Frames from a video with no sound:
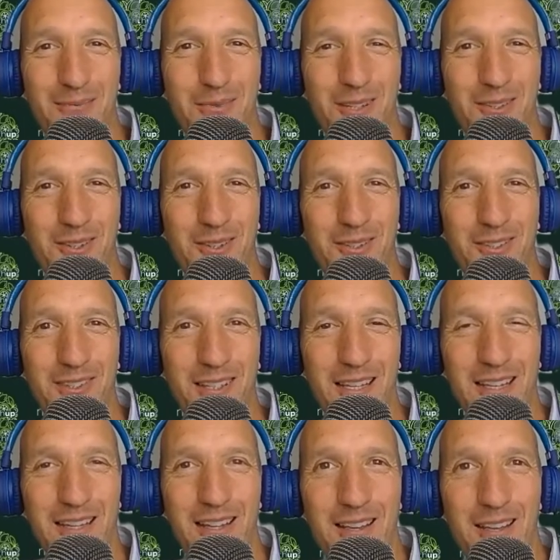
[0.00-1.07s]
because
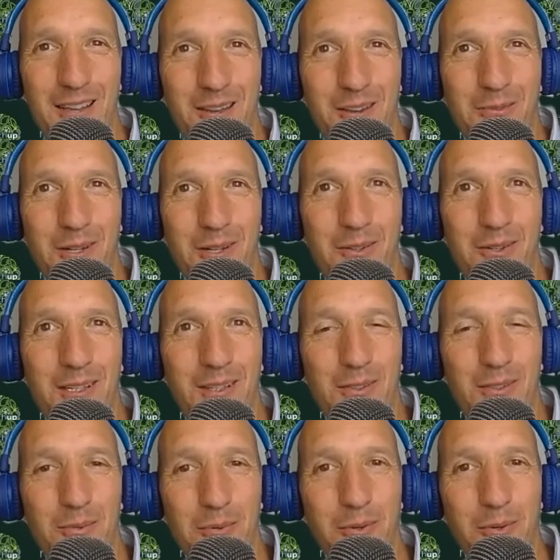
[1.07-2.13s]
we all need
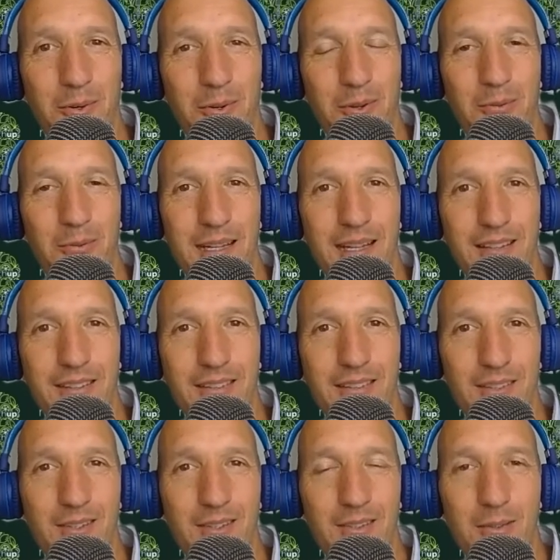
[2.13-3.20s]
support around
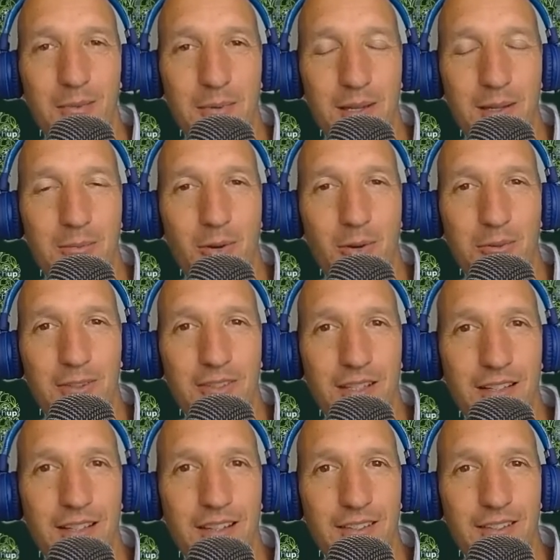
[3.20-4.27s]
this and to be more
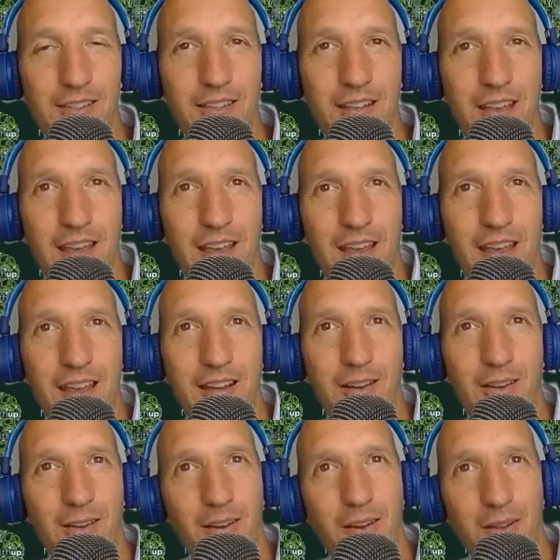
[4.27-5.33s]
resilient. And
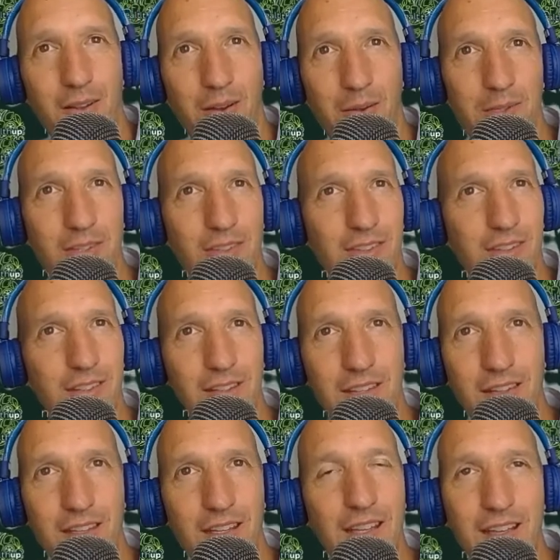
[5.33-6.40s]
I'm just
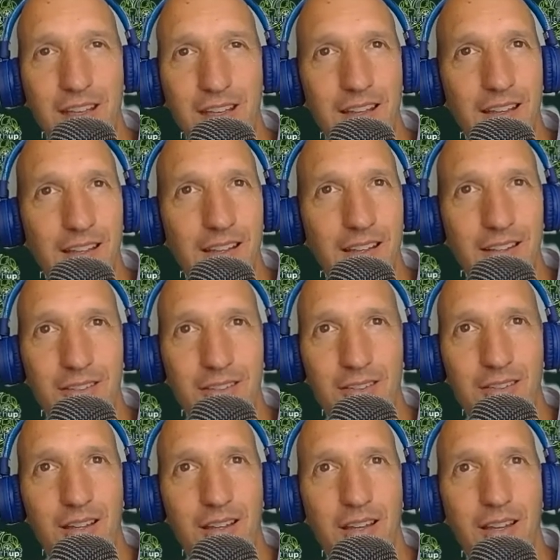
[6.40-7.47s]
thinking, is it
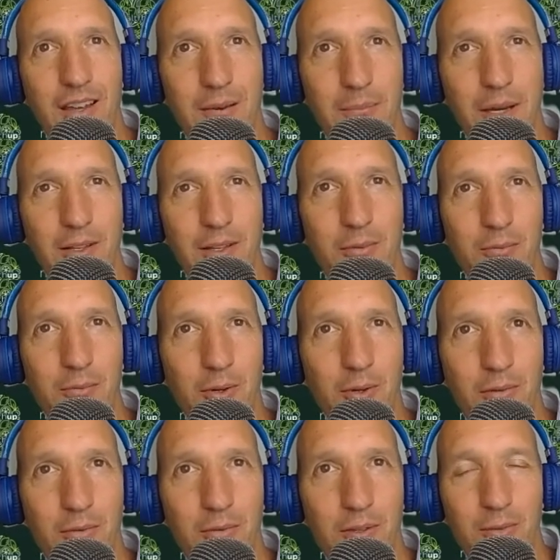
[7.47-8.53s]
a buzzword
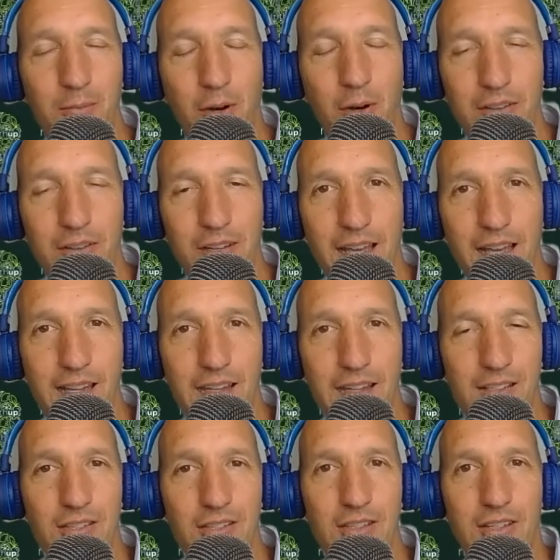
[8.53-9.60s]
of this modern age?